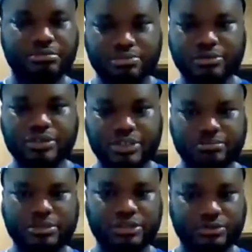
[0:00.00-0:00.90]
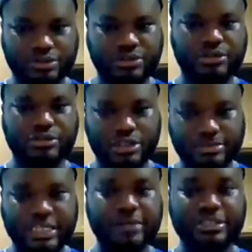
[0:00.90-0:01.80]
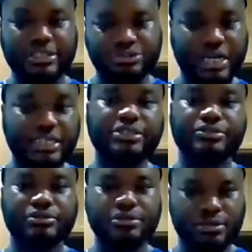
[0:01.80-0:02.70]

pool or something, sometimes it tries to